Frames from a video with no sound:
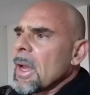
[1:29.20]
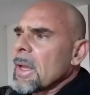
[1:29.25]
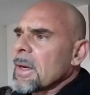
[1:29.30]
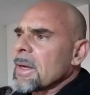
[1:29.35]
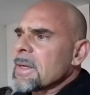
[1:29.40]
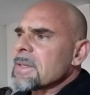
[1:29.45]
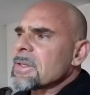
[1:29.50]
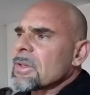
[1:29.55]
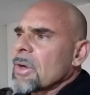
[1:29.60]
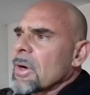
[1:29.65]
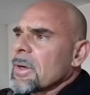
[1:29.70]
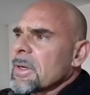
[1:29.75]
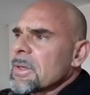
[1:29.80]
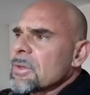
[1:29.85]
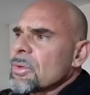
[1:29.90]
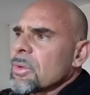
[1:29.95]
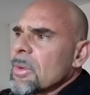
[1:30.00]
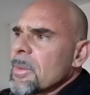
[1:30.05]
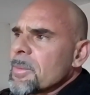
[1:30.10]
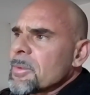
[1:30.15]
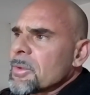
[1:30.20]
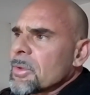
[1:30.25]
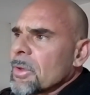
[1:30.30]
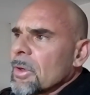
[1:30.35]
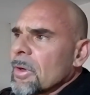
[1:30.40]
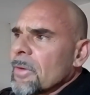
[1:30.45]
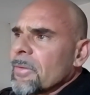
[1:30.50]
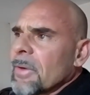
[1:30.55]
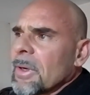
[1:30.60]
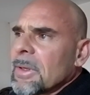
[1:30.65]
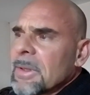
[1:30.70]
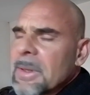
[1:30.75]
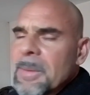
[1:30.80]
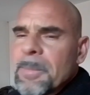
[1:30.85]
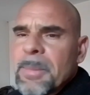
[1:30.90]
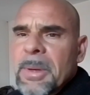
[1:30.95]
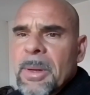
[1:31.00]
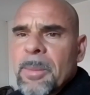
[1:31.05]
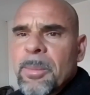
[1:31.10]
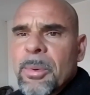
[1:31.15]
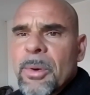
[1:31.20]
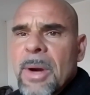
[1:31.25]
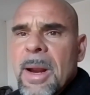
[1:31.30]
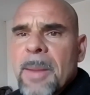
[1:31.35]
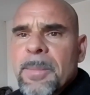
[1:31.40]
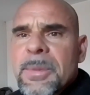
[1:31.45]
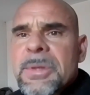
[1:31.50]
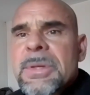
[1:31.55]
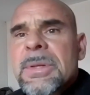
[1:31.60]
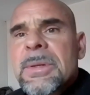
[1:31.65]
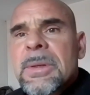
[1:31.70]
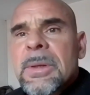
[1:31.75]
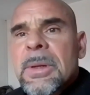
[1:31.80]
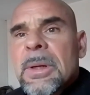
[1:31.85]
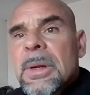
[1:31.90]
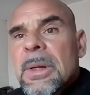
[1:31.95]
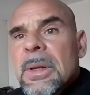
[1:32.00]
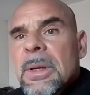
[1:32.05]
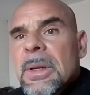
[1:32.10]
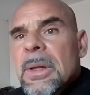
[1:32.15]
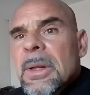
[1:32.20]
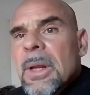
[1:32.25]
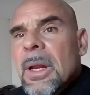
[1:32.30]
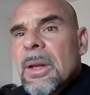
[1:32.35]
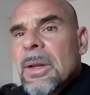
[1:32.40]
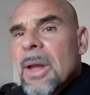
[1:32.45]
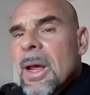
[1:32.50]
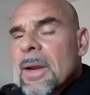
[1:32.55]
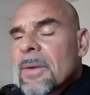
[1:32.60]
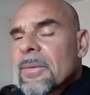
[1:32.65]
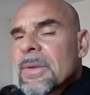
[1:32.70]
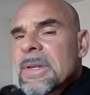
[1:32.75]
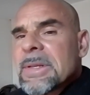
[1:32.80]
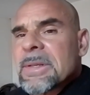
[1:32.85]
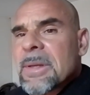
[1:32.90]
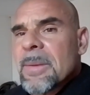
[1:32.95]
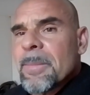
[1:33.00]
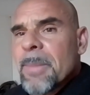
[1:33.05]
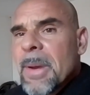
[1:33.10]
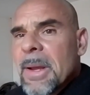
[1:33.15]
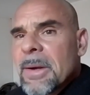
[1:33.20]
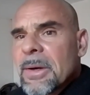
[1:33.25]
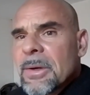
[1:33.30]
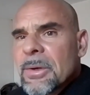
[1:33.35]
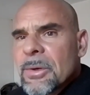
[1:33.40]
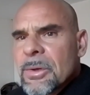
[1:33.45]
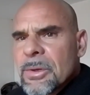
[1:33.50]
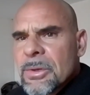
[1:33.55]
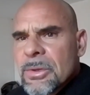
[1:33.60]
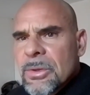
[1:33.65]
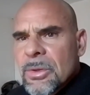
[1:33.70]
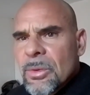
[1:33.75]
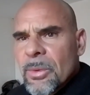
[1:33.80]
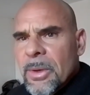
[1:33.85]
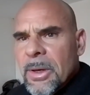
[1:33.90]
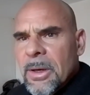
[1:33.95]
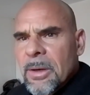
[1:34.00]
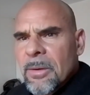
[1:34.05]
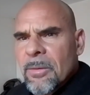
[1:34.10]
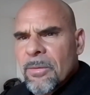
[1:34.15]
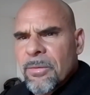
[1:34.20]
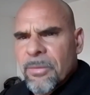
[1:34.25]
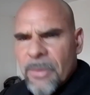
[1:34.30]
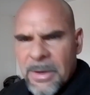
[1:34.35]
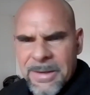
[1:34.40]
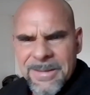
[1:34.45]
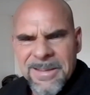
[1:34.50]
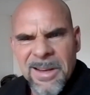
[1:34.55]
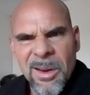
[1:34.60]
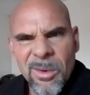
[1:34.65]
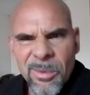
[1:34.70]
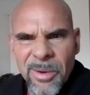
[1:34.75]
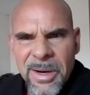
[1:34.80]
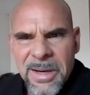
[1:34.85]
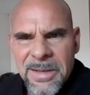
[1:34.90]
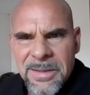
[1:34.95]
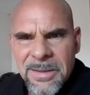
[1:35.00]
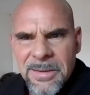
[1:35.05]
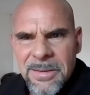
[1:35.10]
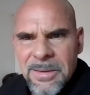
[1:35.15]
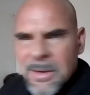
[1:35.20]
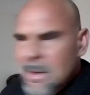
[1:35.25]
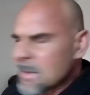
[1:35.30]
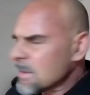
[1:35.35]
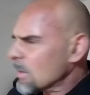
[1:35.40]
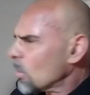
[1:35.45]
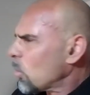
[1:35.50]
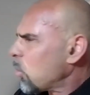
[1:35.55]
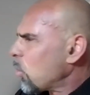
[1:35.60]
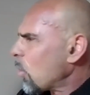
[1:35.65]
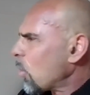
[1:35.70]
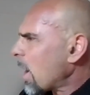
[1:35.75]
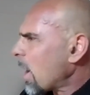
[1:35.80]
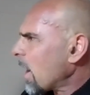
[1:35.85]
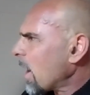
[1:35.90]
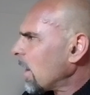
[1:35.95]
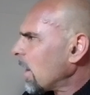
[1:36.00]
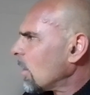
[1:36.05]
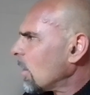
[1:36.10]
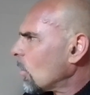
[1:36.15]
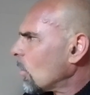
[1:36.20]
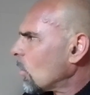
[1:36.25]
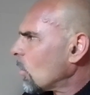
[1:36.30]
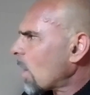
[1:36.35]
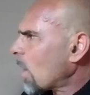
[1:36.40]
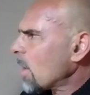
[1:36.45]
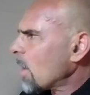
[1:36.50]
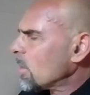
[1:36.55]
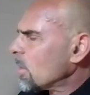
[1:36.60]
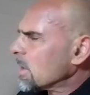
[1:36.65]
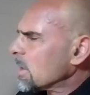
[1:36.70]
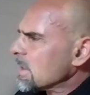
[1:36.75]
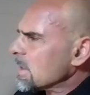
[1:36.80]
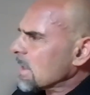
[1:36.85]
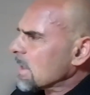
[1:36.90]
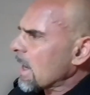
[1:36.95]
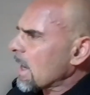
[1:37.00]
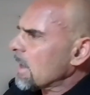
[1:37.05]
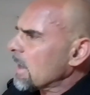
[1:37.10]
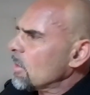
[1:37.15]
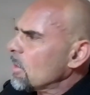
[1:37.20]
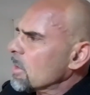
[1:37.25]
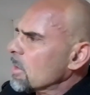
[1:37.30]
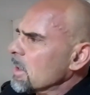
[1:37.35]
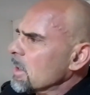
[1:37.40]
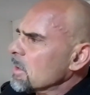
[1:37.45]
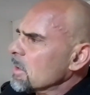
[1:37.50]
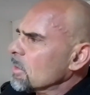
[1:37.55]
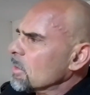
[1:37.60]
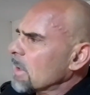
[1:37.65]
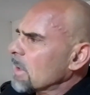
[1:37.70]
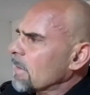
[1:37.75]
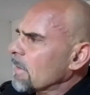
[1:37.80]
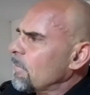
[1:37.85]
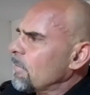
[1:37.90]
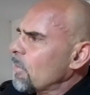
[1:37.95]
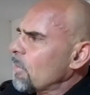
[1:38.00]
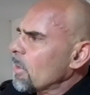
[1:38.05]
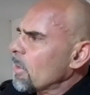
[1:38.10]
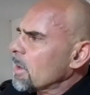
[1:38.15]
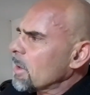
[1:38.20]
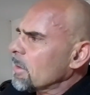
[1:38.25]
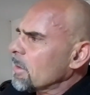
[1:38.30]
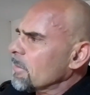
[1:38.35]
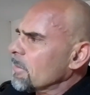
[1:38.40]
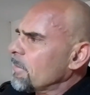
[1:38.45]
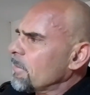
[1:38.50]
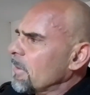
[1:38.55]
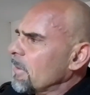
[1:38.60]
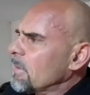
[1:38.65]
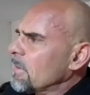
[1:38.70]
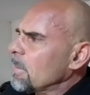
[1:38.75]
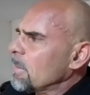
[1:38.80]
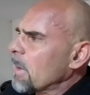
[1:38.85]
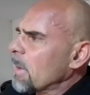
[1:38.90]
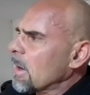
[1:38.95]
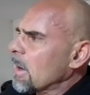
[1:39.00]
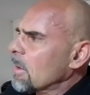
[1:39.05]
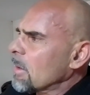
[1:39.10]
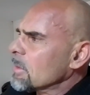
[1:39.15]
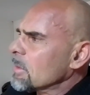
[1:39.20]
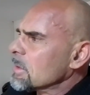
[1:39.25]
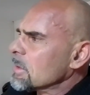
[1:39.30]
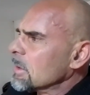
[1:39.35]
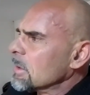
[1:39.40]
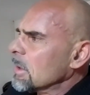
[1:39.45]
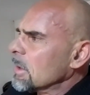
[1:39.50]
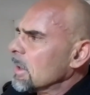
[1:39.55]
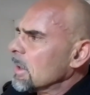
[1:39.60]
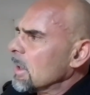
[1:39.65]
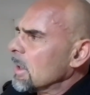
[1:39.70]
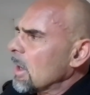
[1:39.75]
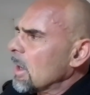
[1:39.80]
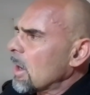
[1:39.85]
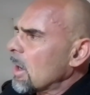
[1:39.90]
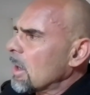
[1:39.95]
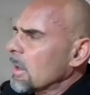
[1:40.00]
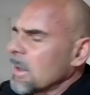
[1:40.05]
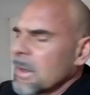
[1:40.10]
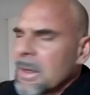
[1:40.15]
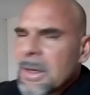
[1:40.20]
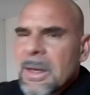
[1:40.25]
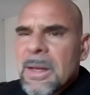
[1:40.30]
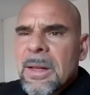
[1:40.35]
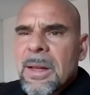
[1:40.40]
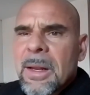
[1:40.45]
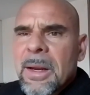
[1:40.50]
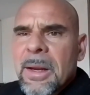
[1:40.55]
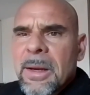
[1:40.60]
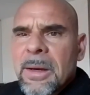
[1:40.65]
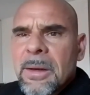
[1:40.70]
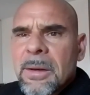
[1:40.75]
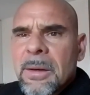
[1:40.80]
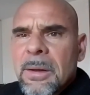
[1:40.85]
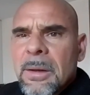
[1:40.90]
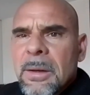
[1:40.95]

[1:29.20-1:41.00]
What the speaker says: And I started to observe Olympia preps, a lot of these competitors doing front delt raises. And I said, why would this guy who can do like 450 pounds on an incline